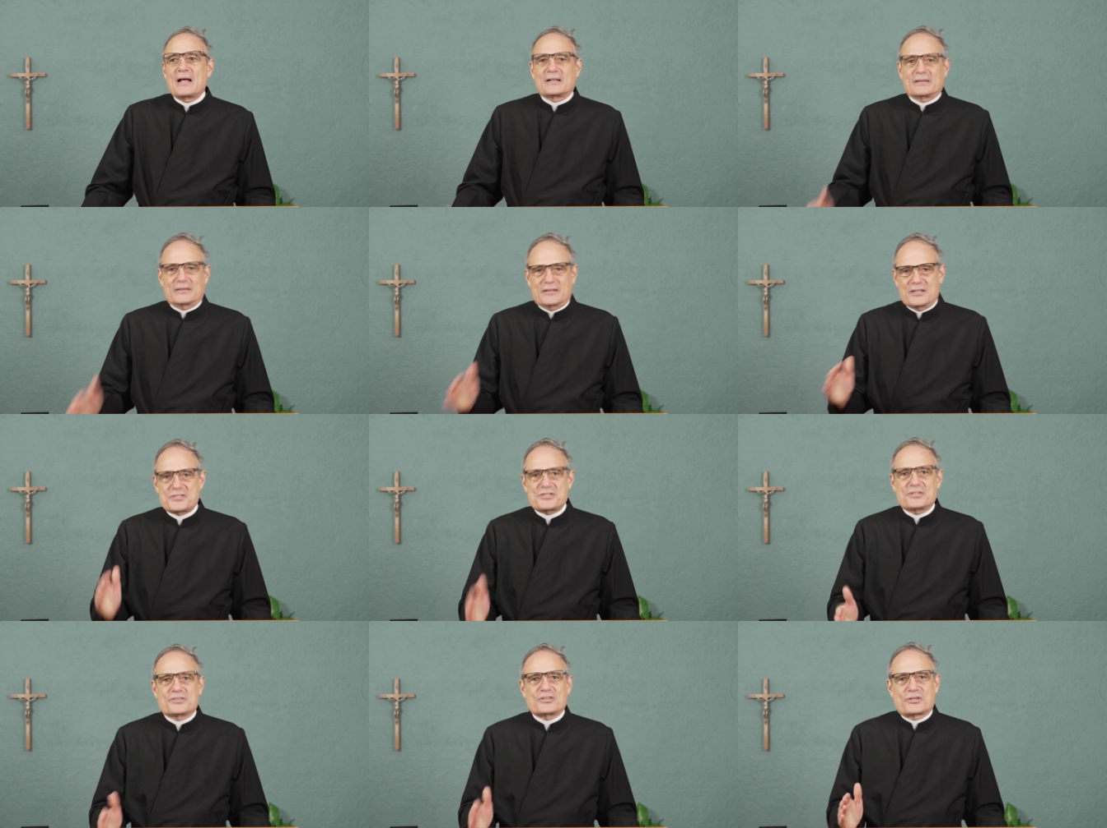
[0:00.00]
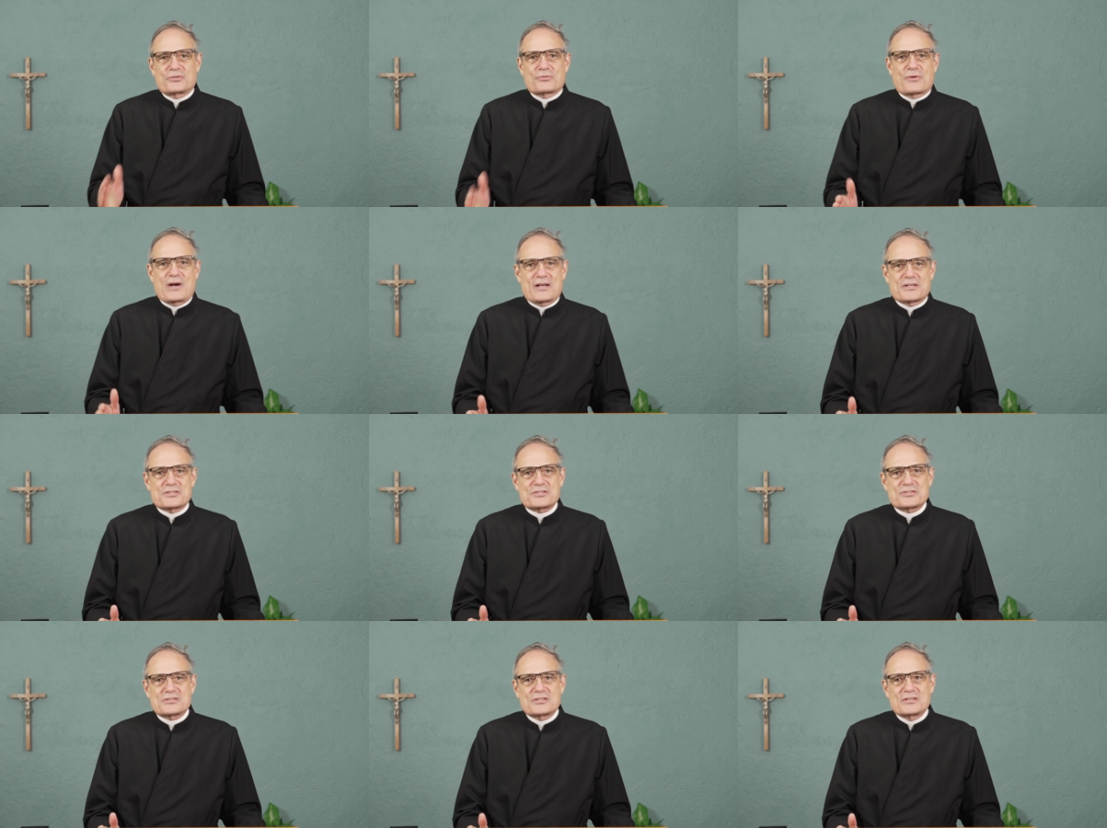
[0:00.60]
listen to
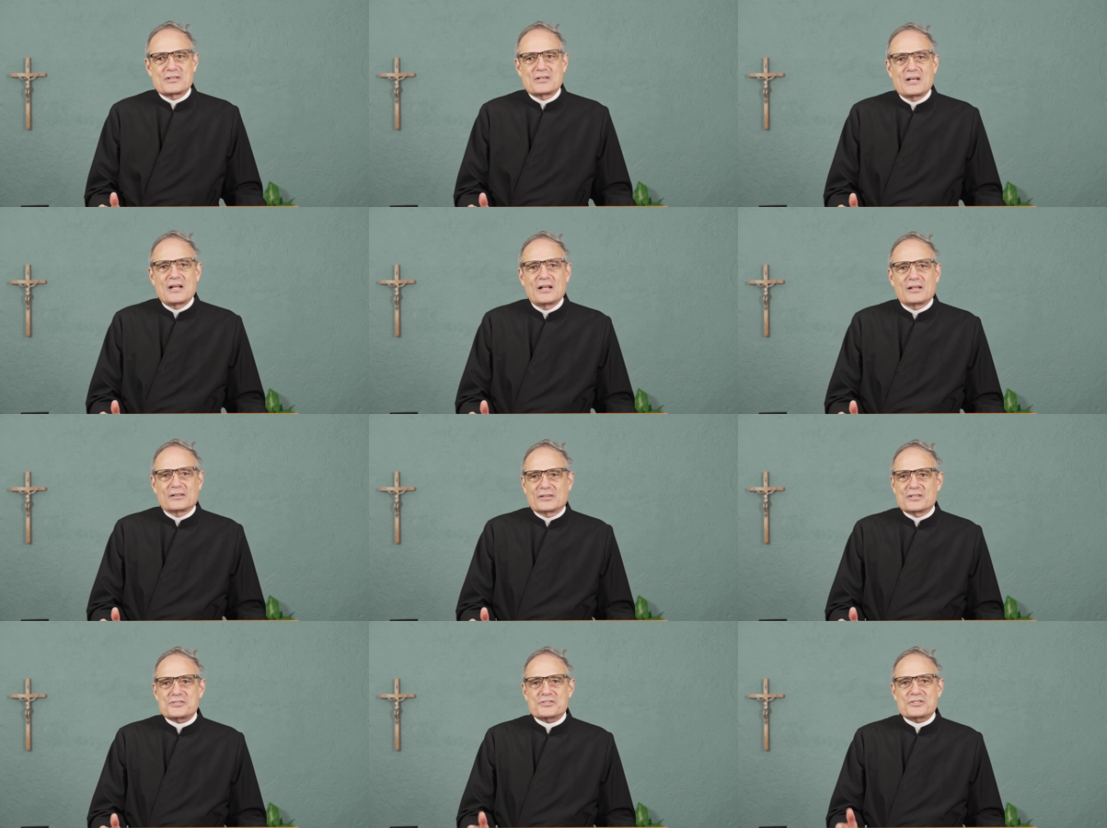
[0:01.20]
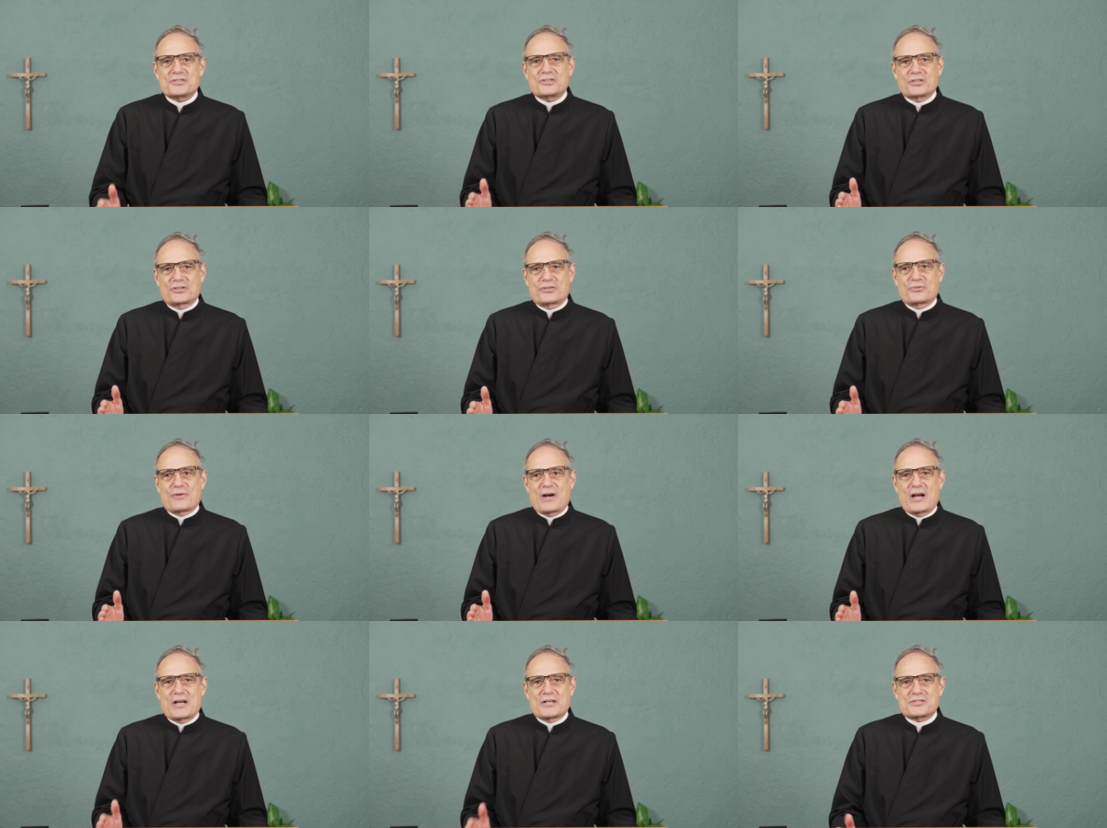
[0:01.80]
Christ, listen to
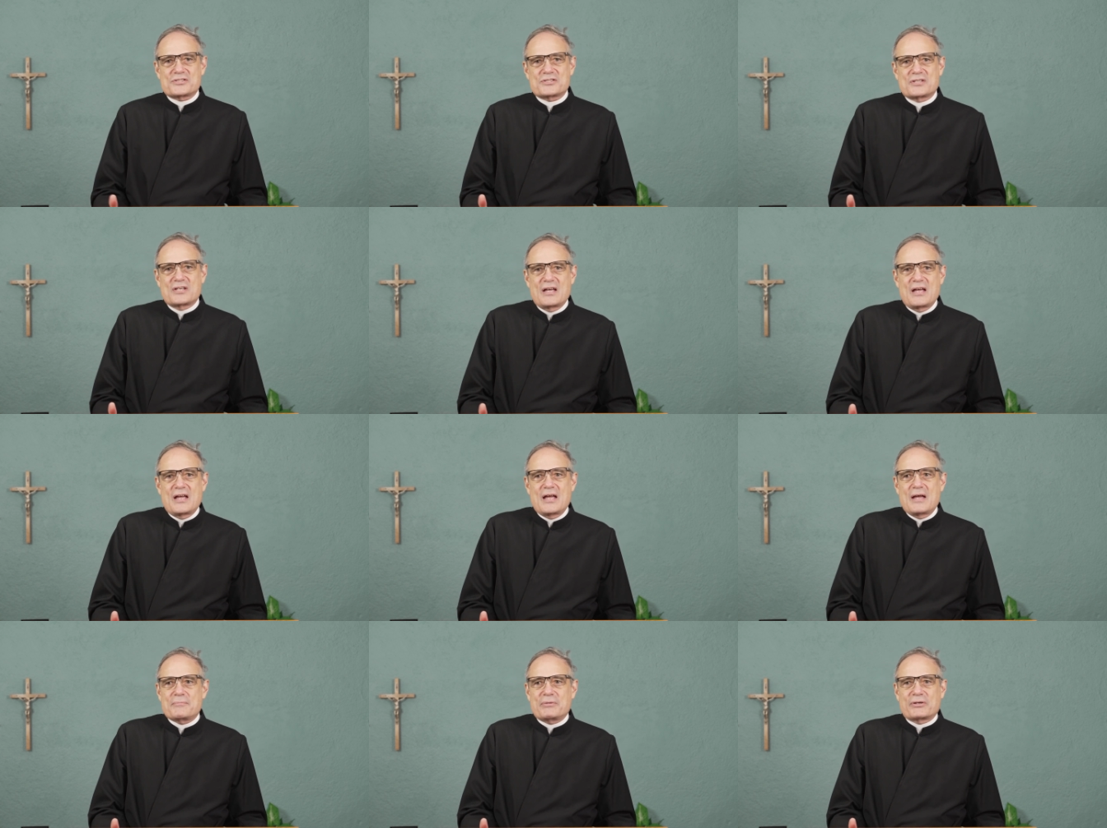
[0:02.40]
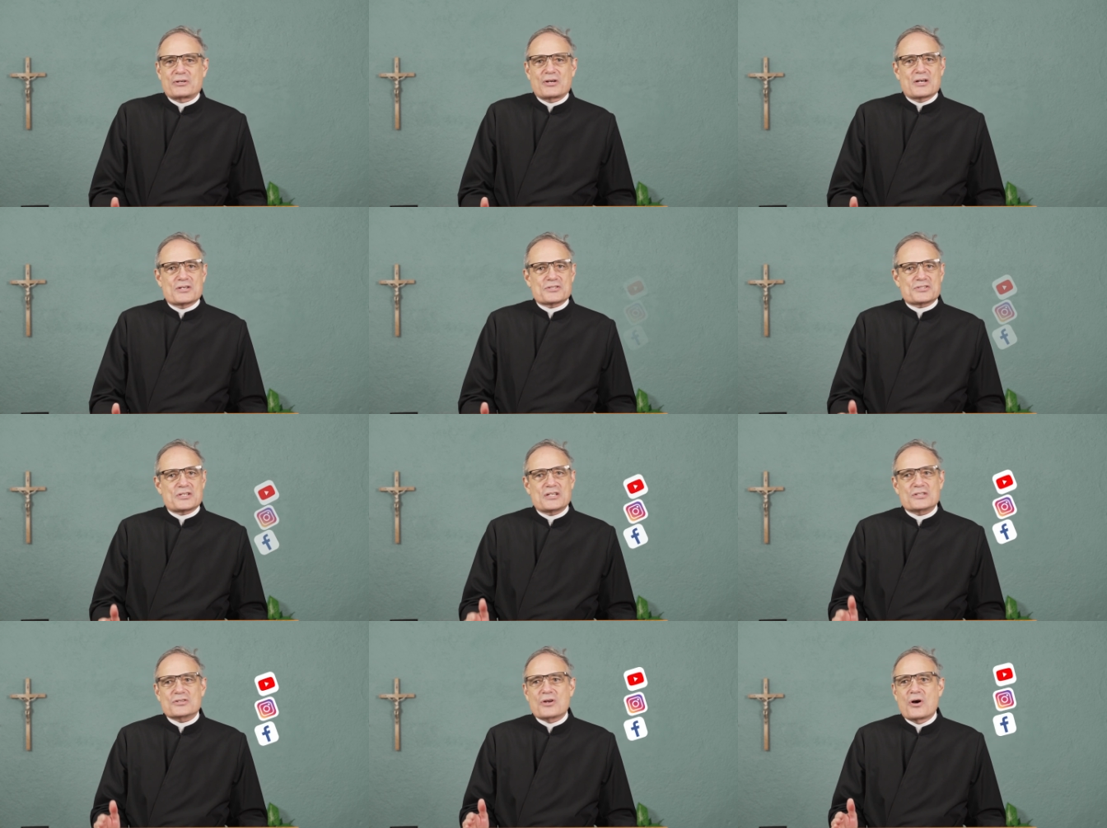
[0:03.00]
Christ,
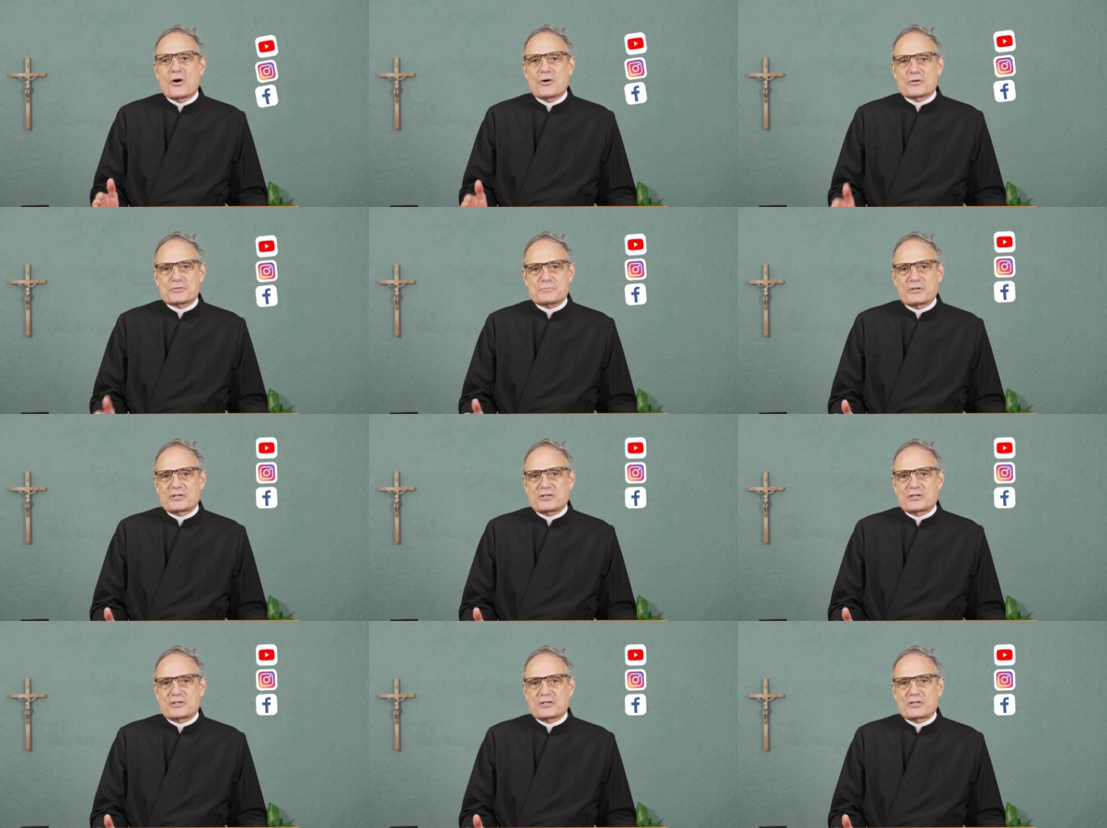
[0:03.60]
because He knows.